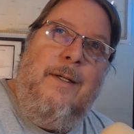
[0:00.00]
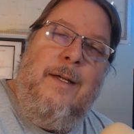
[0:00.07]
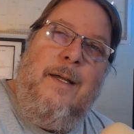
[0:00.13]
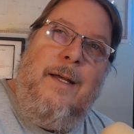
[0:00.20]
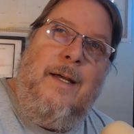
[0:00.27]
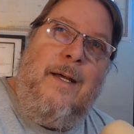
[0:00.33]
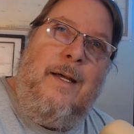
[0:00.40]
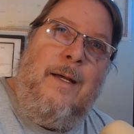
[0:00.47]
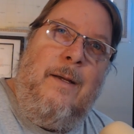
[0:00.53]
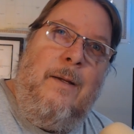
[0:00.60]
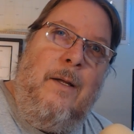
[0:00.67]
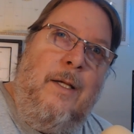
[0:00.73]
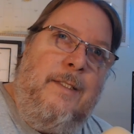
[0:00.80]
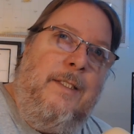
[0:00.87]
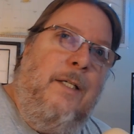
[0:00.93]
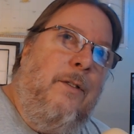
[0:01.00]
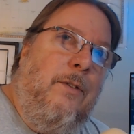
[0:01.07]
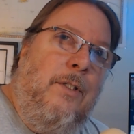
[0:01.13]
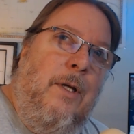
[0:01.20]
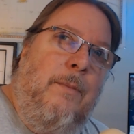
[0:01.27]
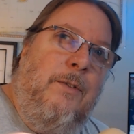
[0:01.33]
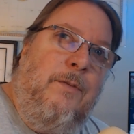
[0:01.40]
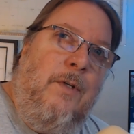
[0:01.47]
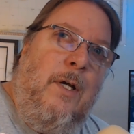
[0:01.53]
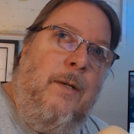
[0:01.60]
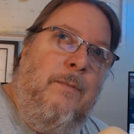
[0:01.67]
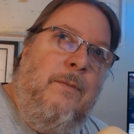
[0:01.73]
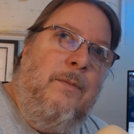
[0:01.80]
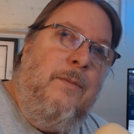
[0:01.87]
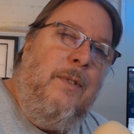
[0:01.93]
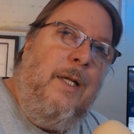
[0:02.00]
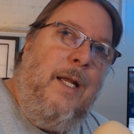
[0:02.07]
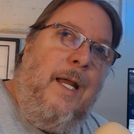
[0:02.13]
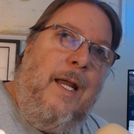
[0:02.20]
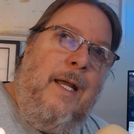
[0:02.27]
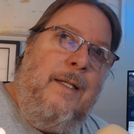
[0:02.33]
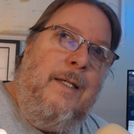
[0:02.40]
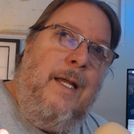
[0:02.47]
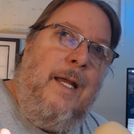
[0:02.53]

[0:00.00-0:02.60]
uh, a signal comes from and,